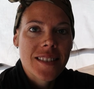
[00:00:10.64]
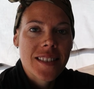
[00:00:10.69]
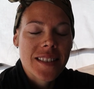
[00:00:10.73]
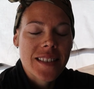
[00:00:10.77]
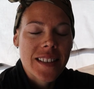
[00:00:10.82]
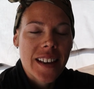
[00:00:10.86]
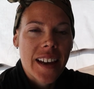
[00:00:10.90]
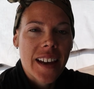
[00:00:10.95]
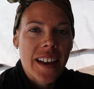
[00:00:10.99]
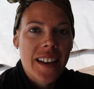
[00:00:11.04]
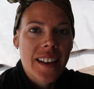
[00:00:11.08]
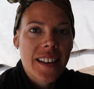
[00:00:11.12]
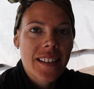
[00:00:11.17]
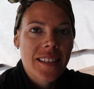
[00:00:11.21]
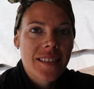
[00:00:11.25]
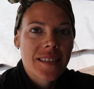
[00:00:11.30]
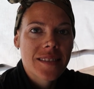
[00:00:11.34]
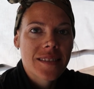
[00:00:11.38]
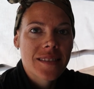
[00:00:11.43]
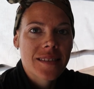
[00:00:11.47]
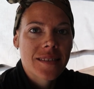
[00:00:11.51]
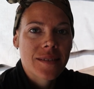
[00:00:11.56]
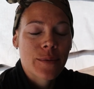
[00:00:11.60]
today
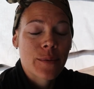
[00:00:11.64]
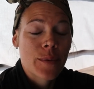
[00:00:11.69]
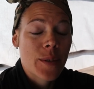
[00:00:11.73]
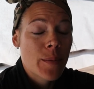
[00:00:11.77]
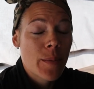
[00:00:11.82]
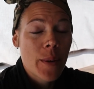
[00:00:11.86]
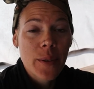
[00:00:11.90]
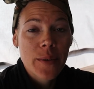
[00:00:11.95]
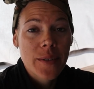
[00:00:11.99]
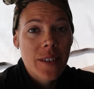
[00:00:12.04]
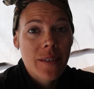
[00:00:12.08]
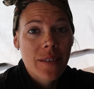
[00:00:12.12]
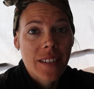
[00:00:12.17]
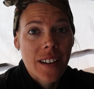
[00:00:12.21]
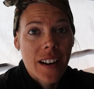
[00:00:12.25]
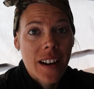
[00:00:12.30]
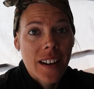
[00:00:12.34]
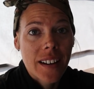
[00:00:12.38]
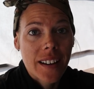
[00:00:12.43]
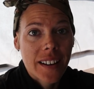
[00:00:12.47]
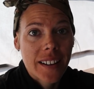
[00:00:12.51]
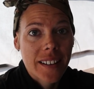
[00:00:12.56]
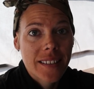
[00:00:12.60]
we both don't
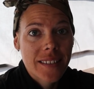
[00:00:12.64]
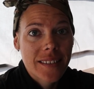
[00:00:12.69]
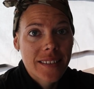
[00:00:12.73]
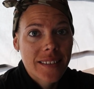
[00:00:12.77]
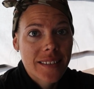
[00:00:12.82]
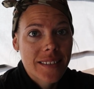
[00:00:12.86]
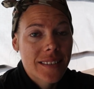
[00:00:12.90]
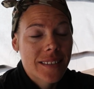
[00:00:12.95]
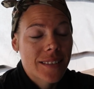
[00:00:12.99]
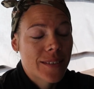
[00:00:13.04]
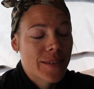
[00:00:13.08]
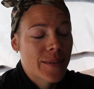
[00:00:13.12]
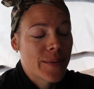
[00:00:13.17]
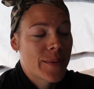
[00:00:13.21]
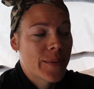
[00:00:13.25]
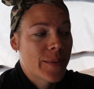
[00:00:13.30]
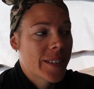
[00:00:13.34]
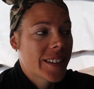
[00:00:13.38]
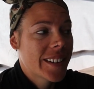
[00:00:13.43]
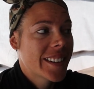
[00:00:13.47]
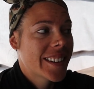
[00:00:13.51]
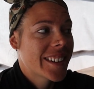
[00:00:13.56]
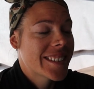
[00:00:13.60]
got it.
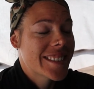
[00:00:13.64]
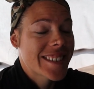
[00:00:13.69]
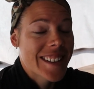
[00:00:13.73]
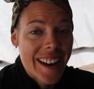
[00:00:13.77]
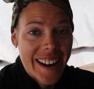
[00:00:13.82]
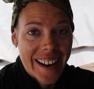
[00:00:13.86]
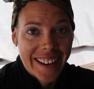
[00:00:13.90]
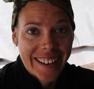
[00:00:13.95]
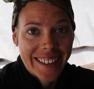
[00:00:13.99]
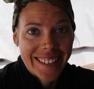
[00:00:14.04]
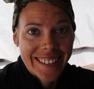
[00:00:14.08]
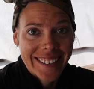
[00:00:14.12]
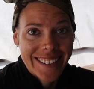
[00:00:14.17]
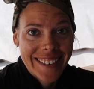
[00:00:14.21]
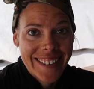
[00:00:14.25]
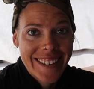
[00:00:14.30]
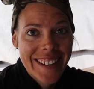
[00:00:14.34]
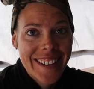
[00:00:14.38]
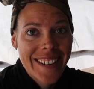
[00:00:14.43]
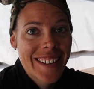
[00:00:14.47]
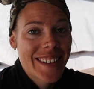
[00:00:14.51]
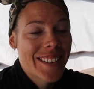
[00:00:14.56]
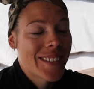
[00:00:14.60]
We are tired.
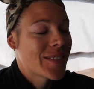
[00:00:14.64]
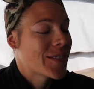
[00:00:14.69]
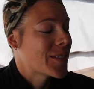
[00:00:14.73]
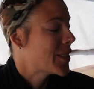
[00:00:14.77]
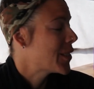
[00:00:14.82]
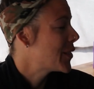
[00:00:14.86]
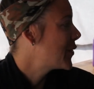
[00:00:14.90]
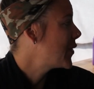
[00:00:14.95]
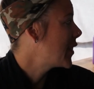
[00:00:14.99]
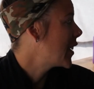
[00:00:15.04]
We are